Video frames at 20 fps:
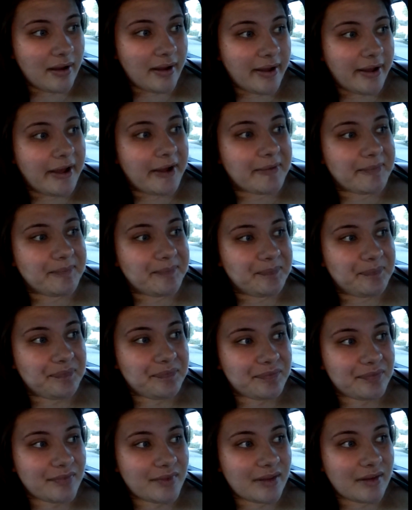
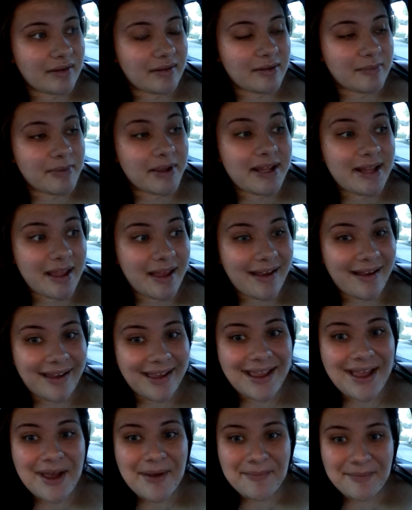Um, but yeah,
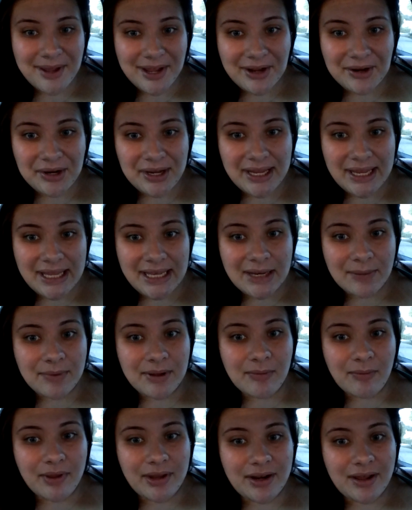I got married, and
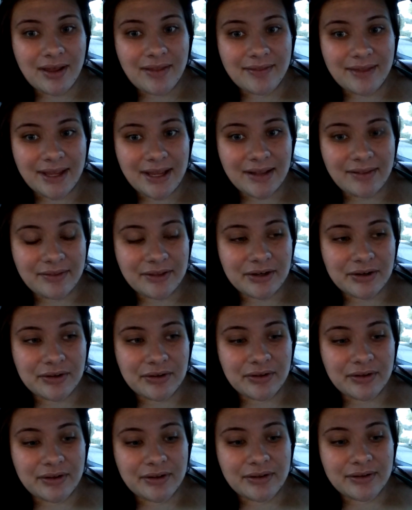we went on like a
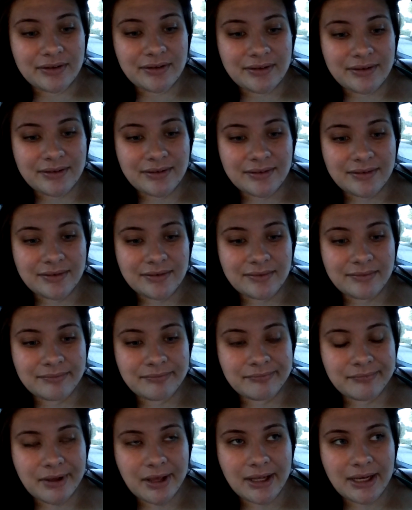little
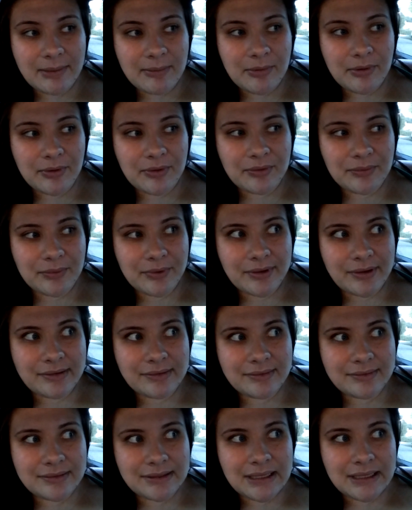honeymoon.
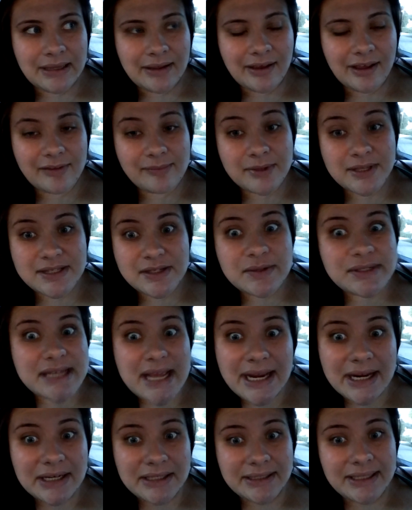Well, I've been so
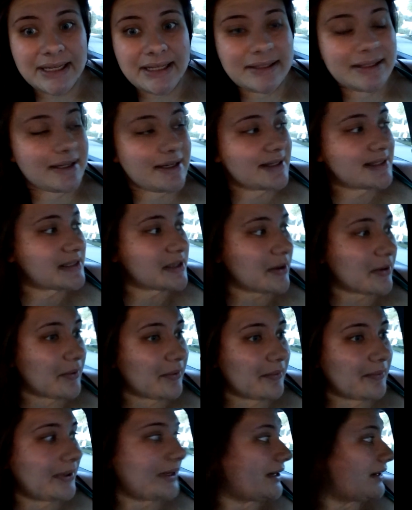tired lately,
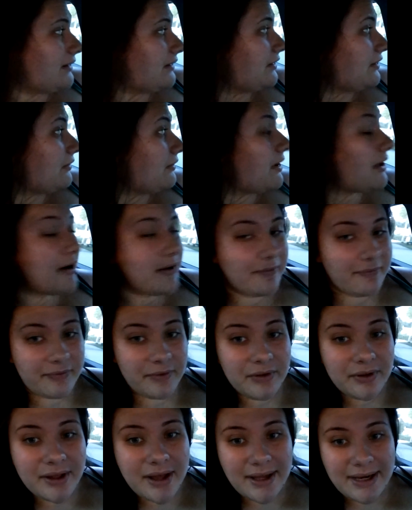so we didn't go on a
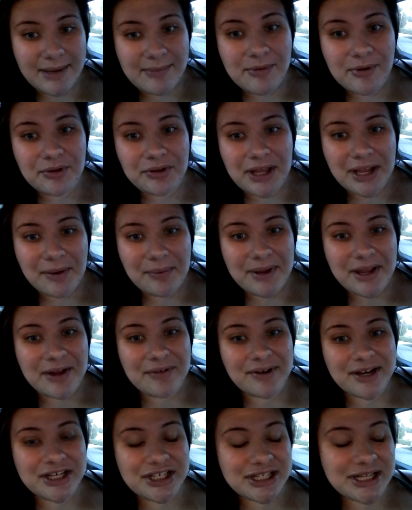full honeymoon like we
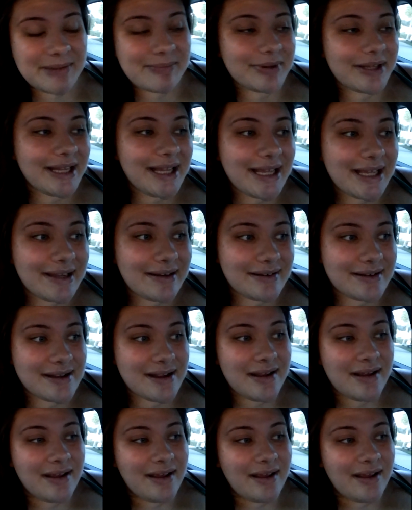originally planned.